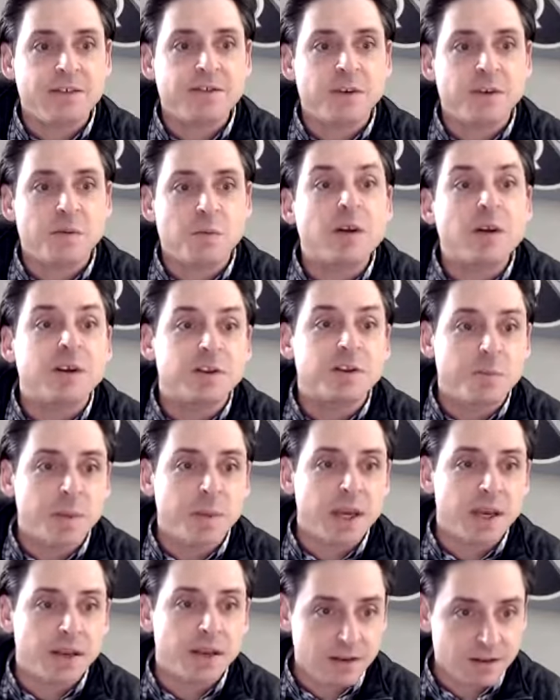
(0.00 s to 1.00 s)
and where it's
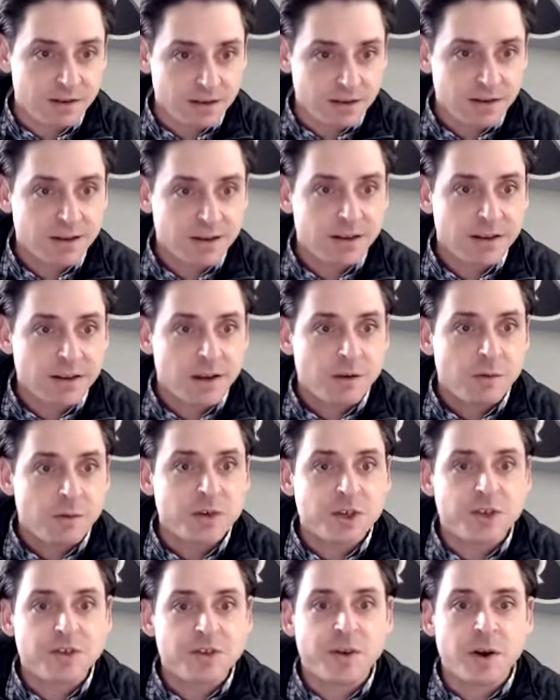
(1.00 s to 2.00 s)
been,
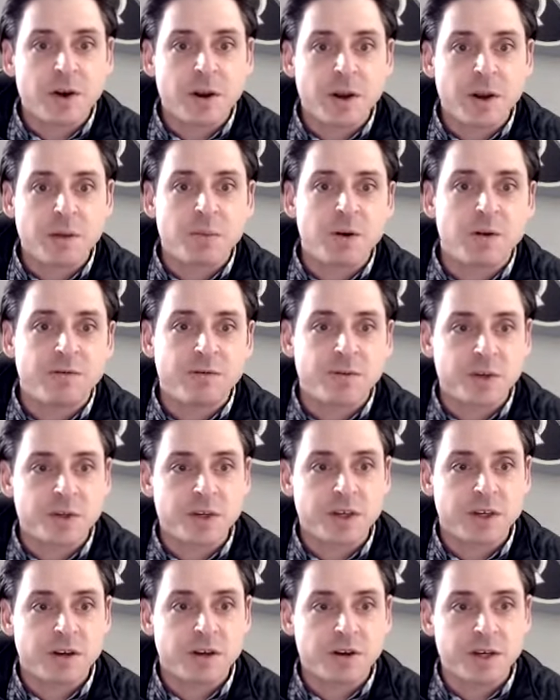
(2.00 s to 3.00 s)
which is very important for
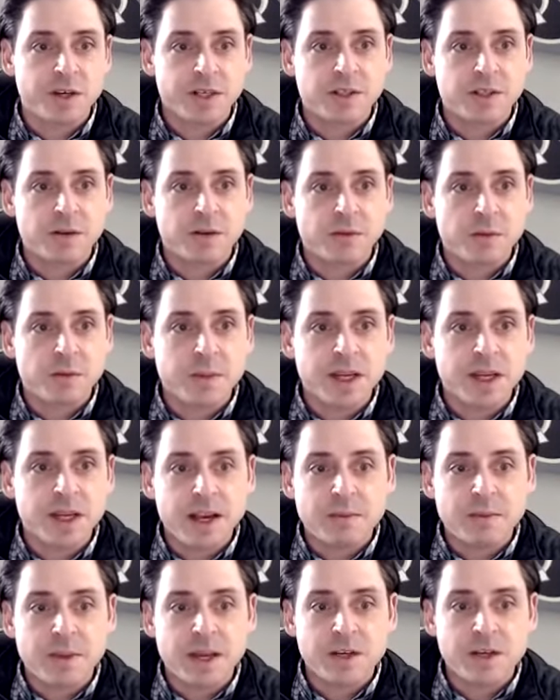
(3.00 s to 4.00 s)
security. So from a
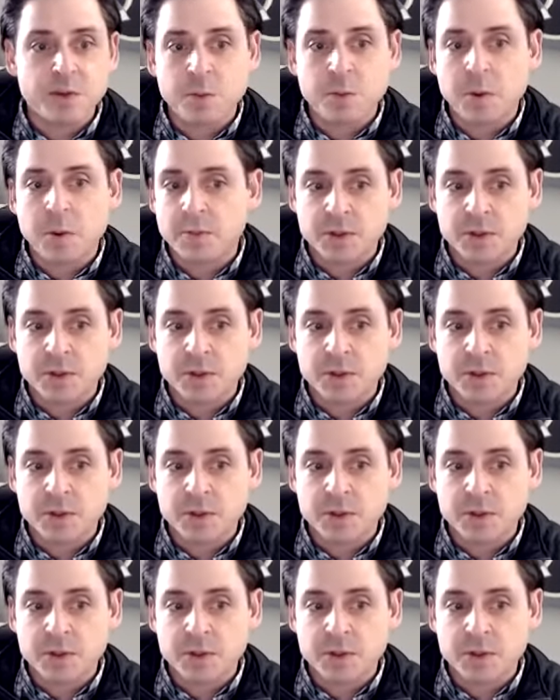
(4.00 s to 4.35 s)
data management